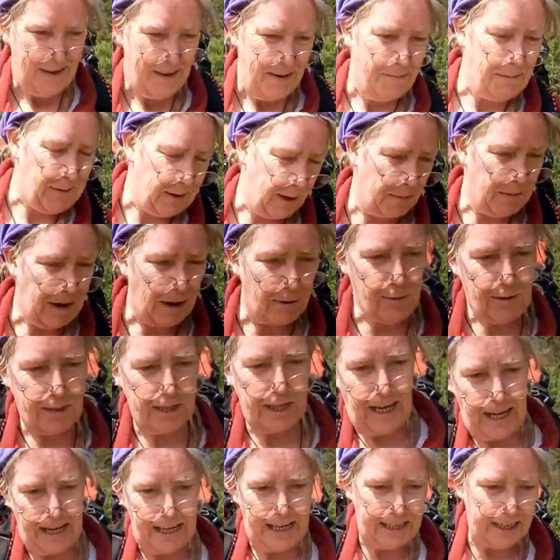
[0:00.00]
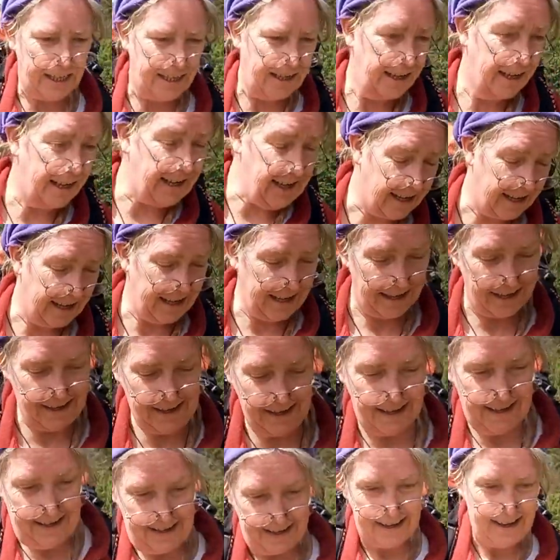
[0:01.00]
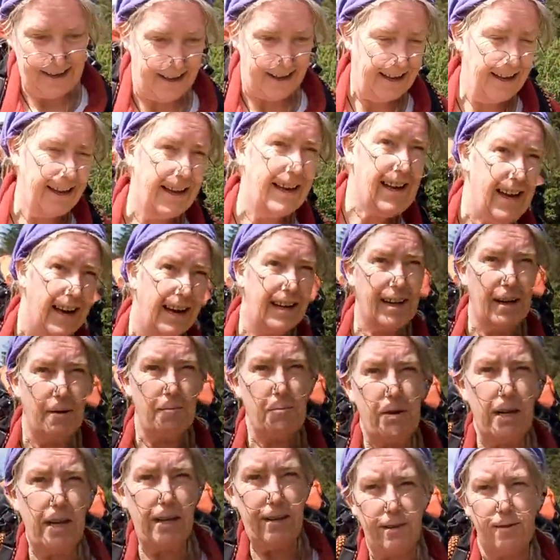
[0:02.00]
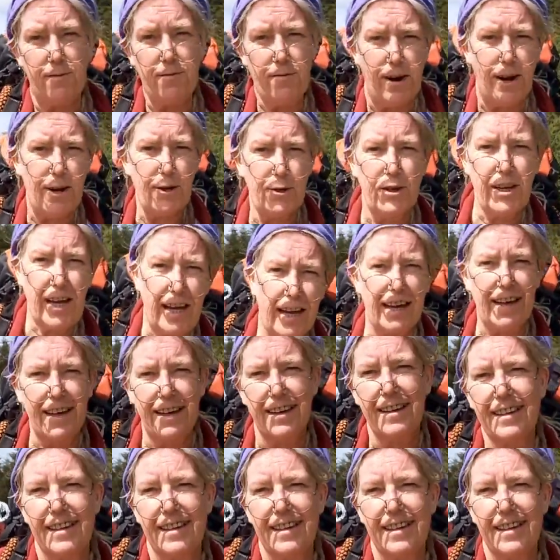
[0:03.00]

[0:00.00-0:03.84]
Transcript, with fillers: But I'm outside and I'm breathing fresh air.